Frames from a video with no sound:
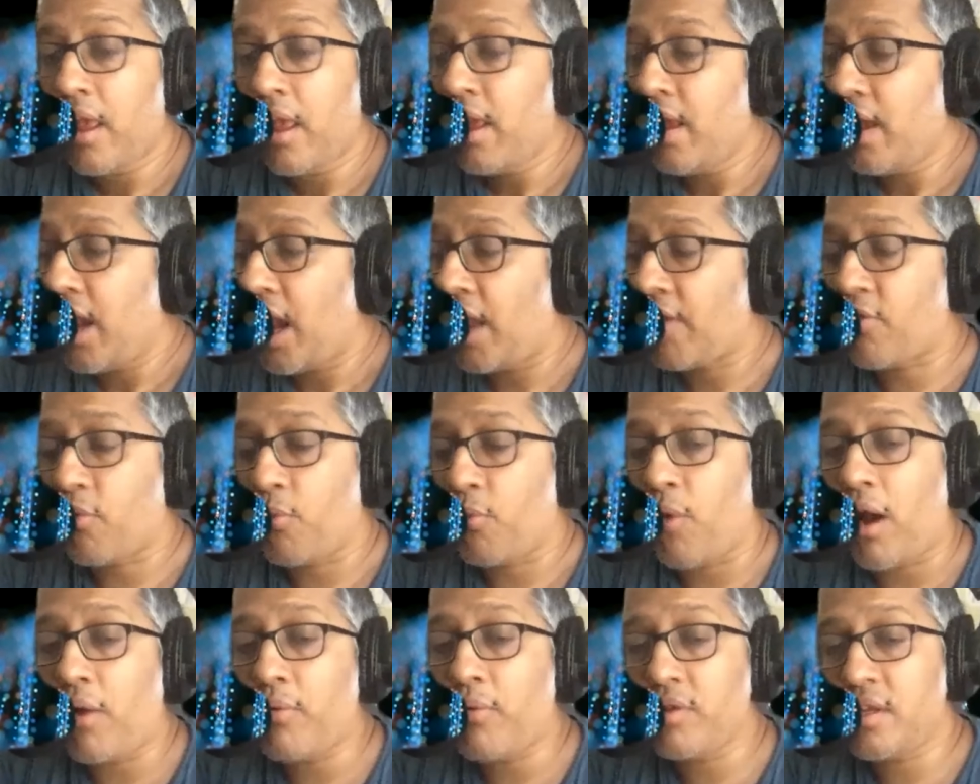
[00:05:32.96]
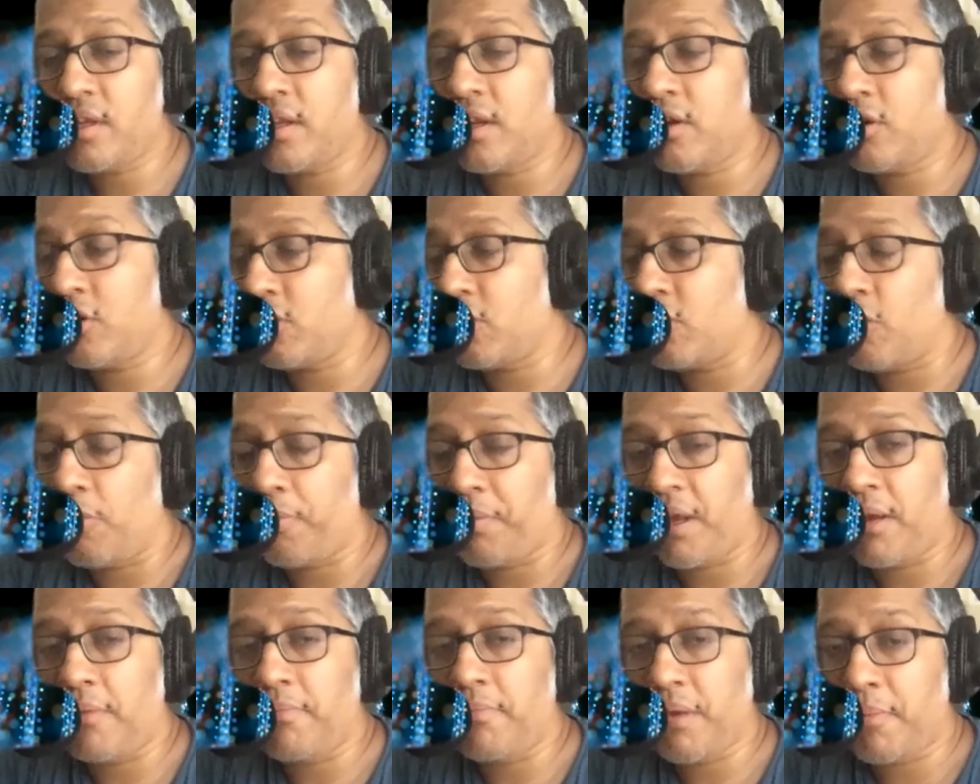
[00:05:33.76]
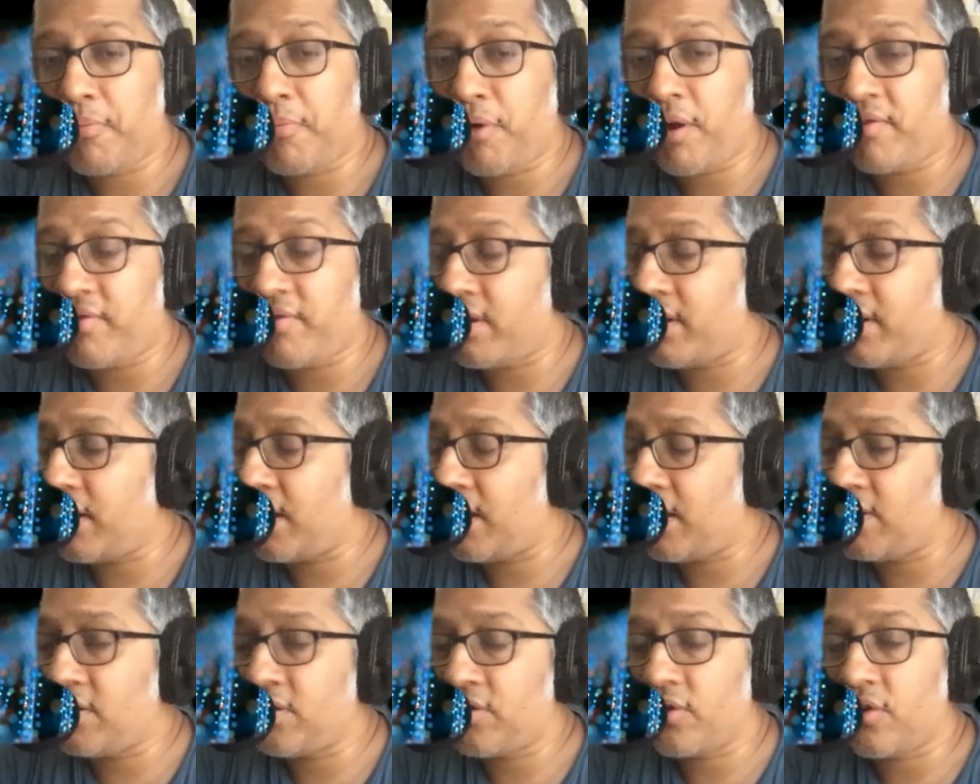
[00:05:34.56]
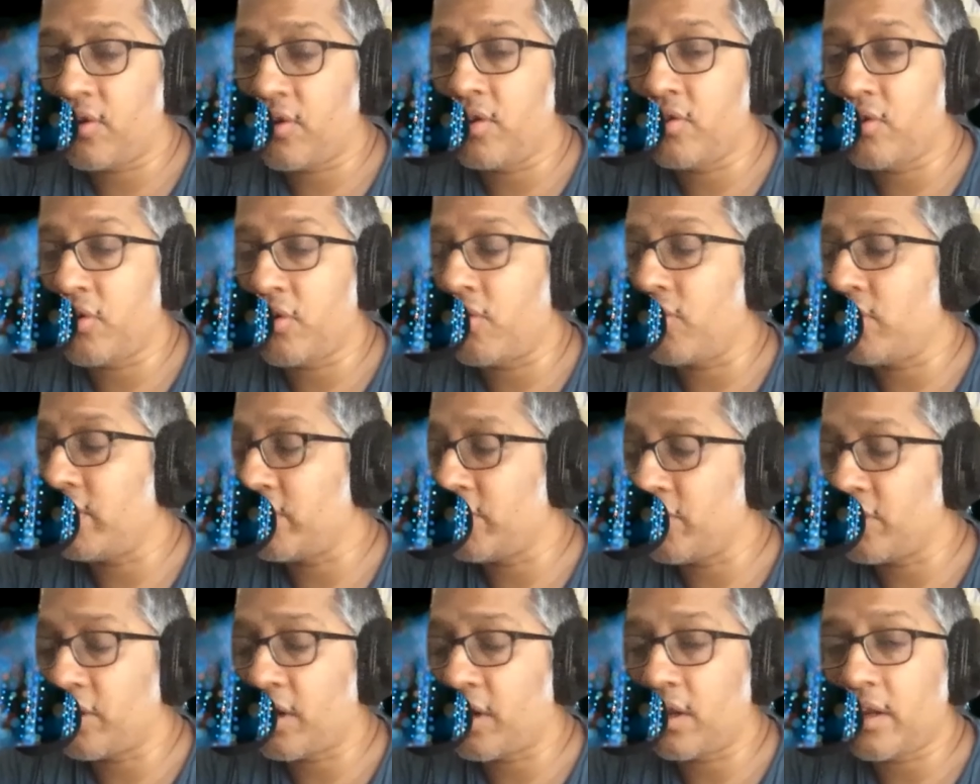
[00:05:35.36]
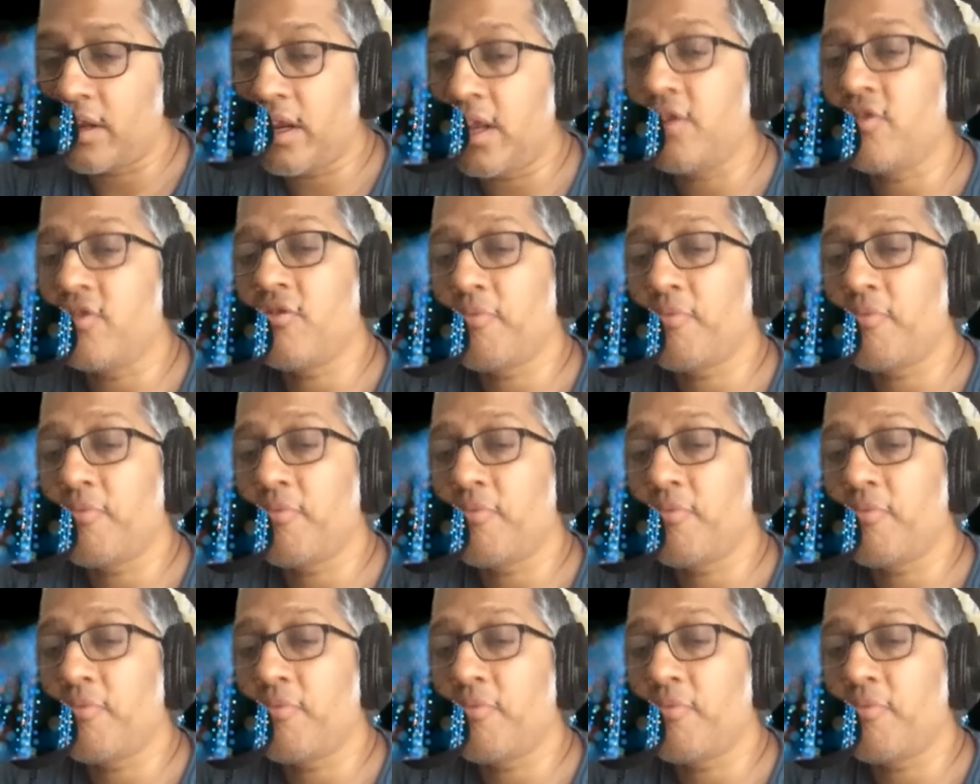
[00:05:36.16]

And so why would an Indo-European be present in the, Tur in the early Turkic lineages?